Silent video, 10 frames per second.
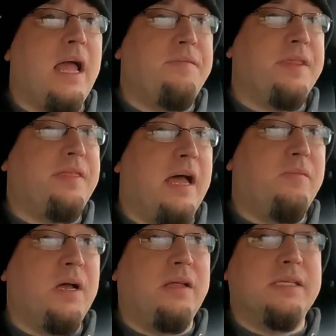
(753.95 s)
I haven't
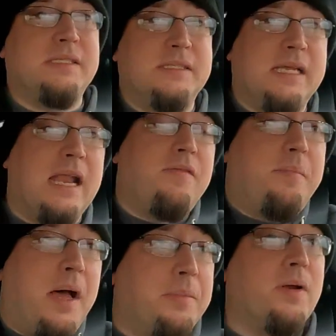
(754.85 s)
thought, well, this is kind of a
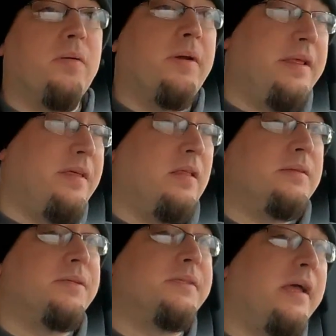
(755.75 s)
bummer or anything
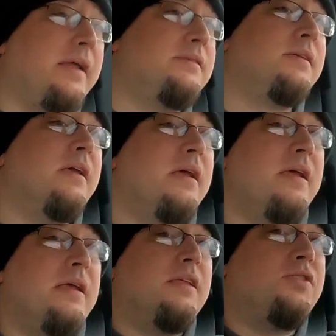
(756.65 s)
along those lines.
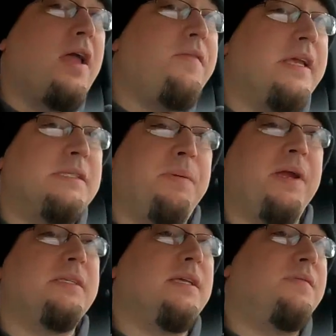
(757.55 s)
The driving
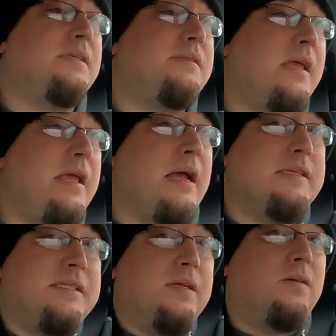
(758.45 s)
experience of this thing, I
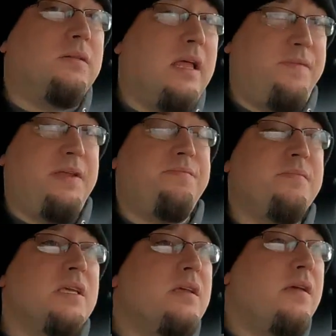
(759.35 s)
still love it.
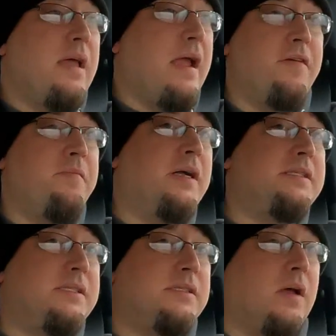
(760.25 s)
Every
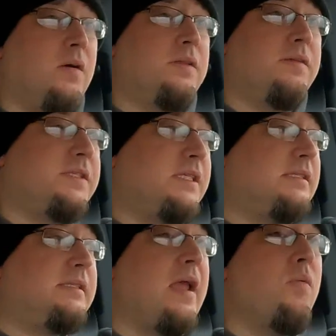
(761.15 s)
much so
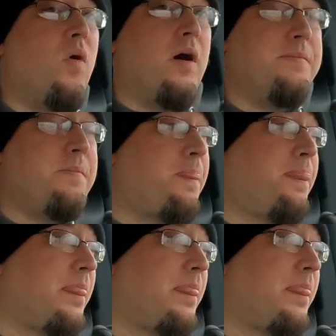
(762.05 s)
since day one.